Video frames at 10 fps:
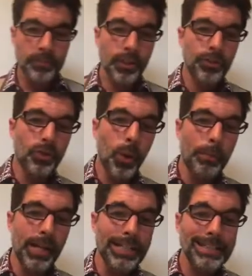So I'm
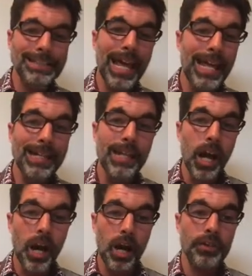going to send
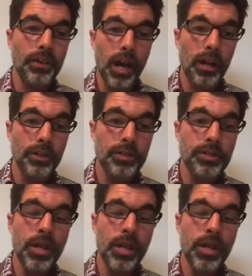$100